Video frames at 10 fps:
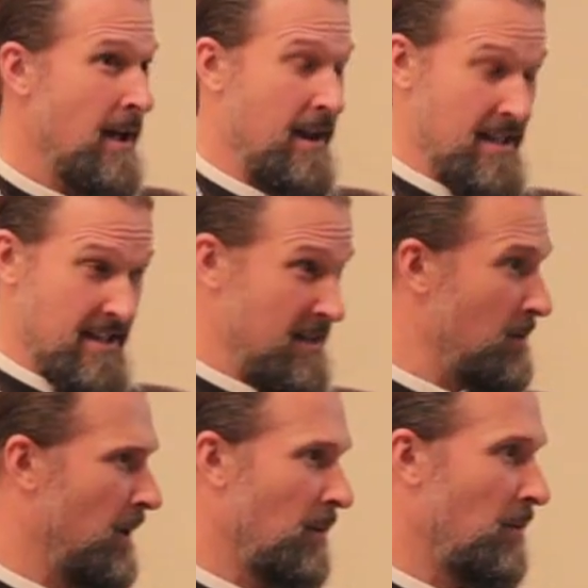And he
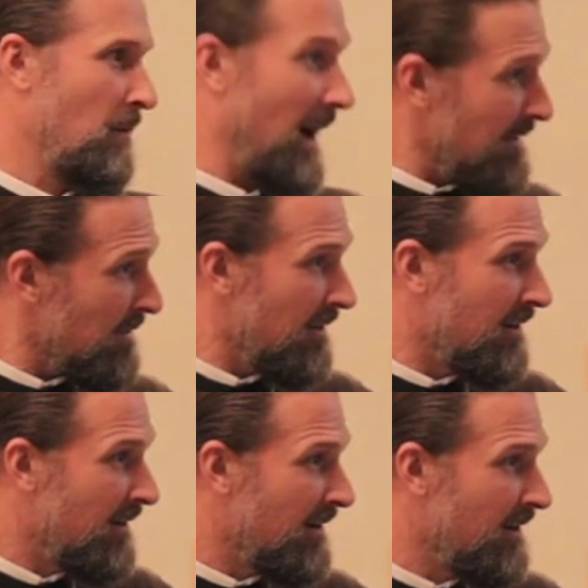went, what?
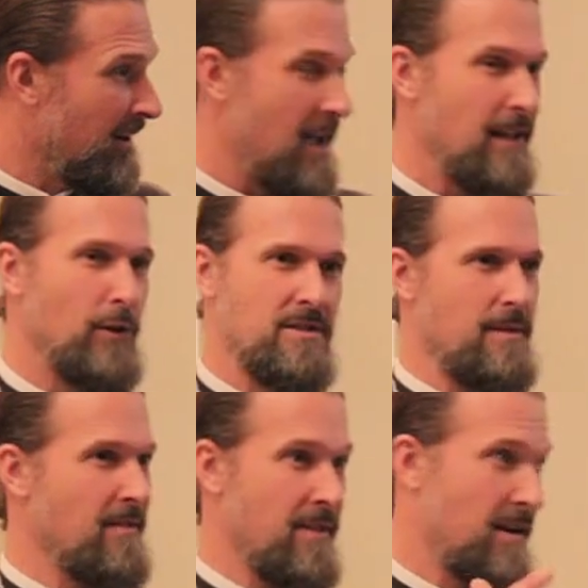And he learned
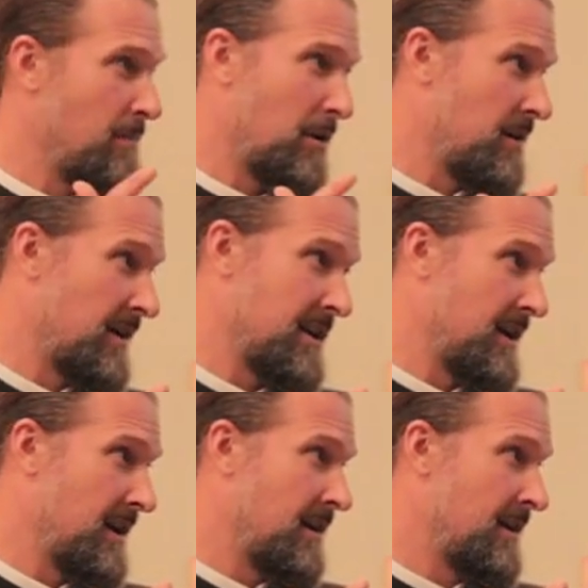something very important right
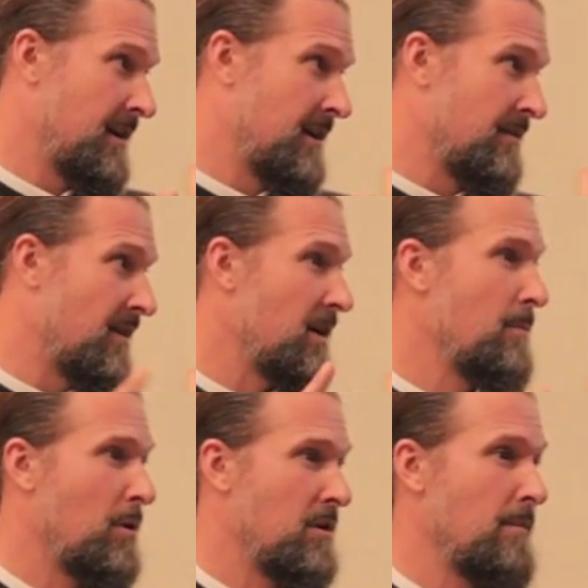then. Very
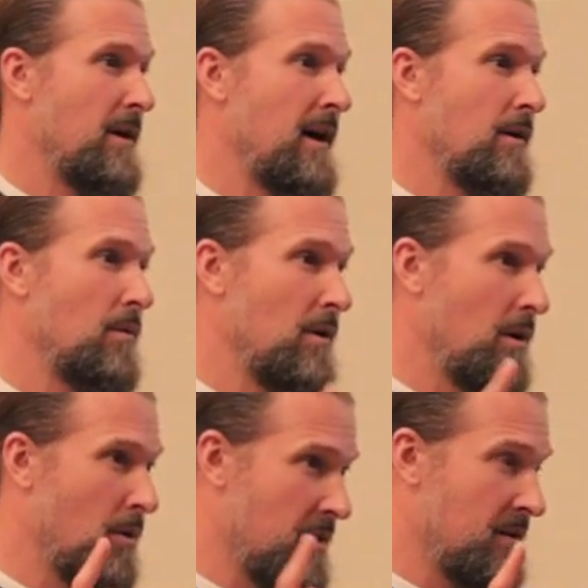important
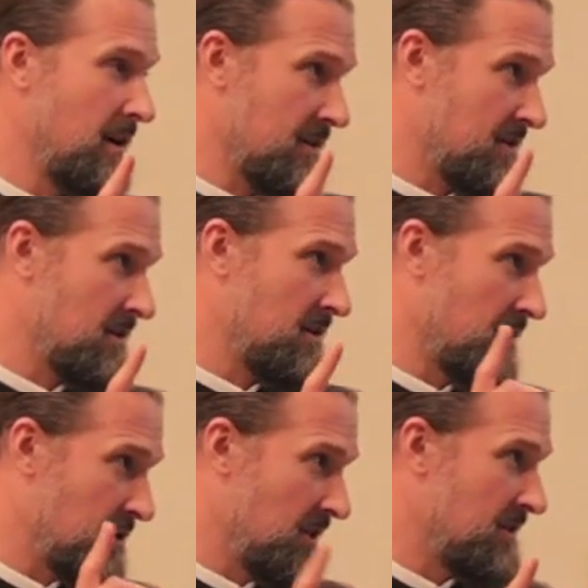about Orthodox
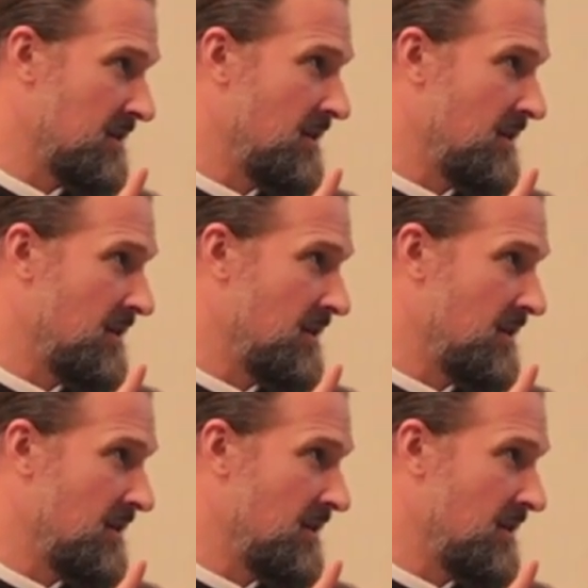Christians.